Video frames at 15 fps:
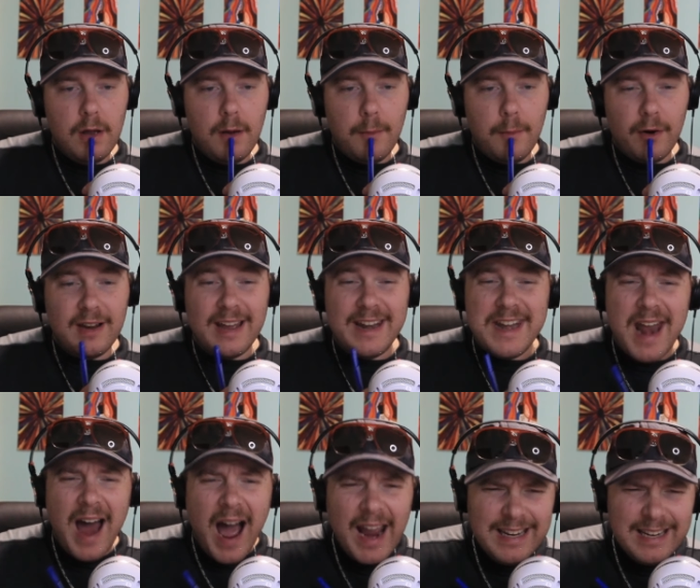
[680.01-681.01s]
Marking a
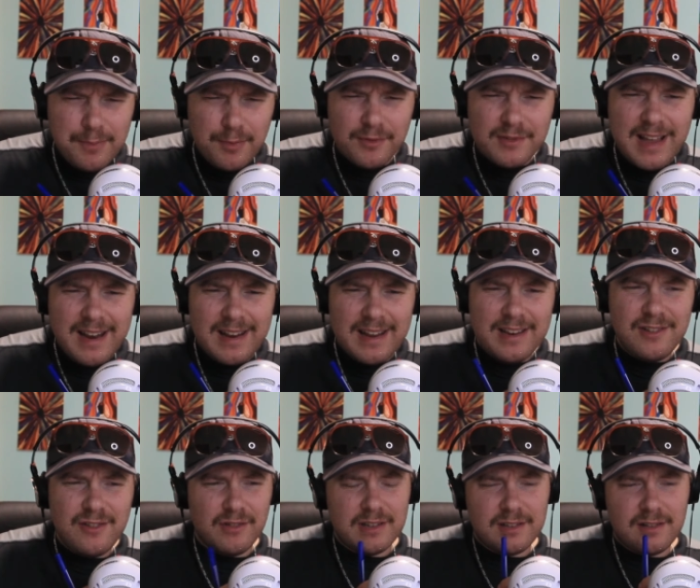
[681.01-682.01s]
90%
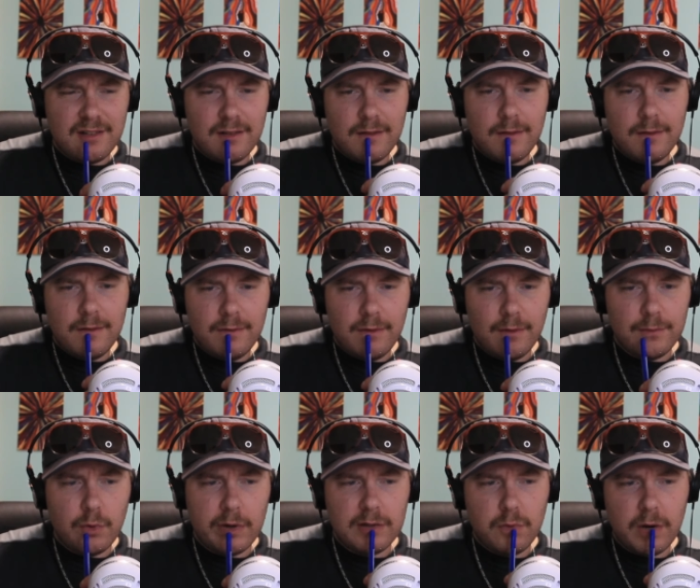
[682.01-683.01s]
increase from
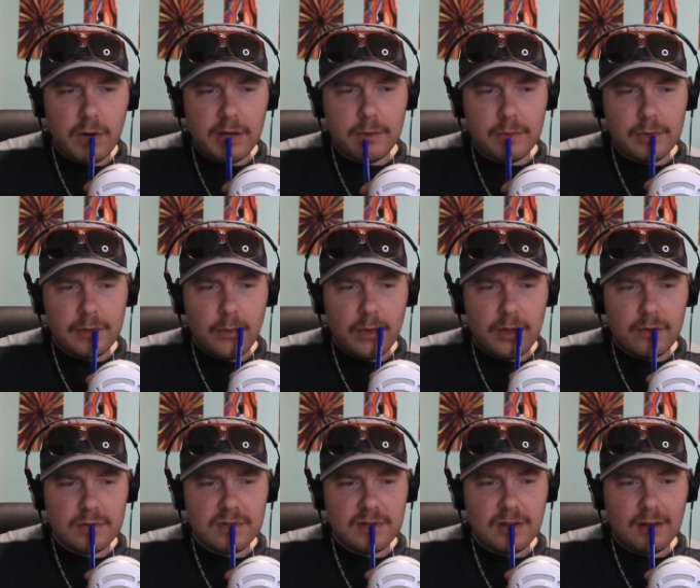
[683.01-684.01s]
2020 when there was
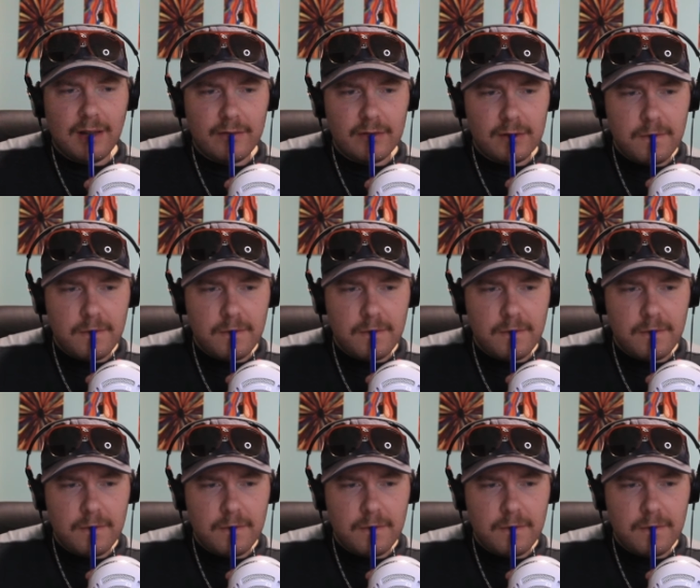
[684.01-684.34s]
just 11.